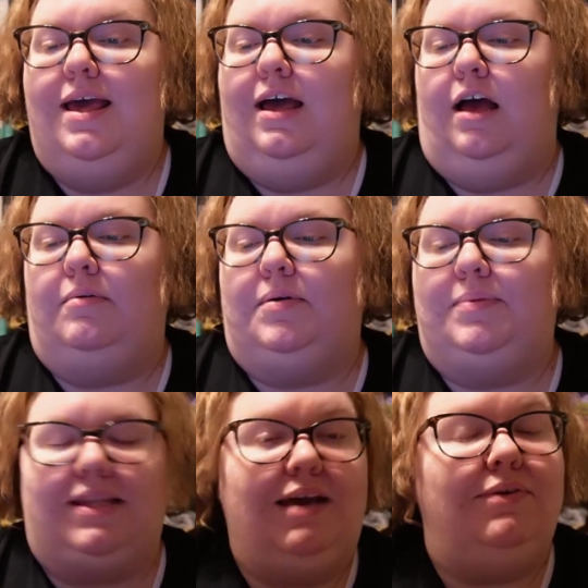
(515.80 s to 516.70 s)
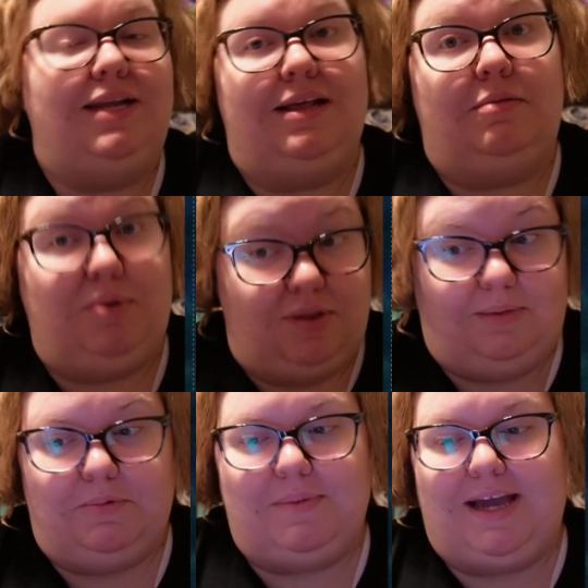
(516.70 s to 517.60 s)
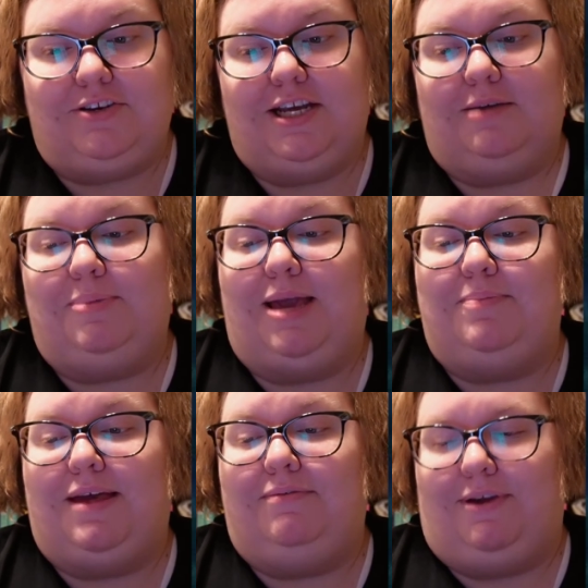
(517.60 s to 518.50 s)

But that one is Museum of Magic by Beth